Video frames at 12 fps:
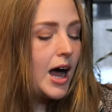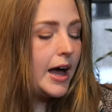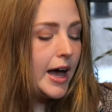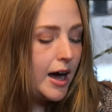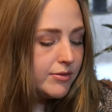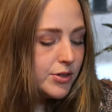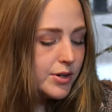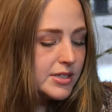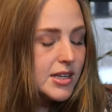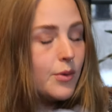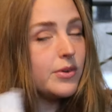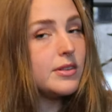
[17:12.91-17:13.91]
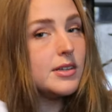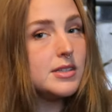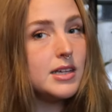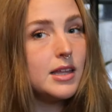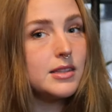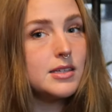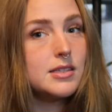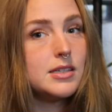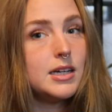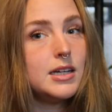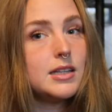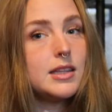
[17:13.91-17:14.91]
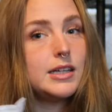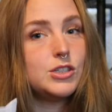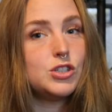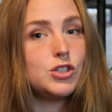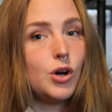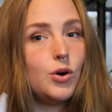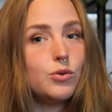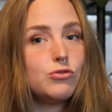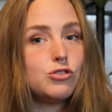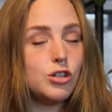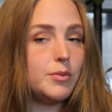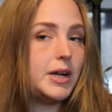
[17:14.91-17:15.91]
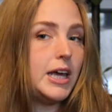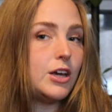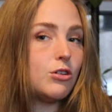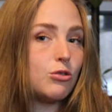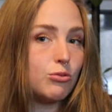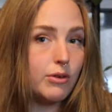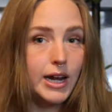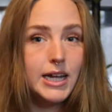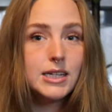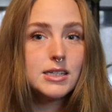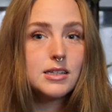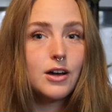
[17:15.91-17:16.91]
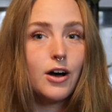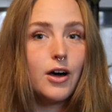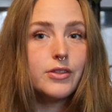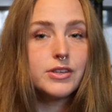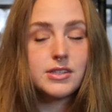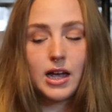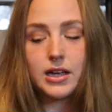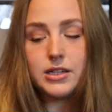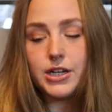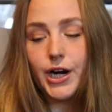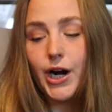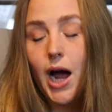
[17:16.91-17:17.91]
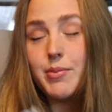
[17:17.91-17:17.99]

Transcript: I have noticed that with Lisianthus seed, they don't germinate great on the second year.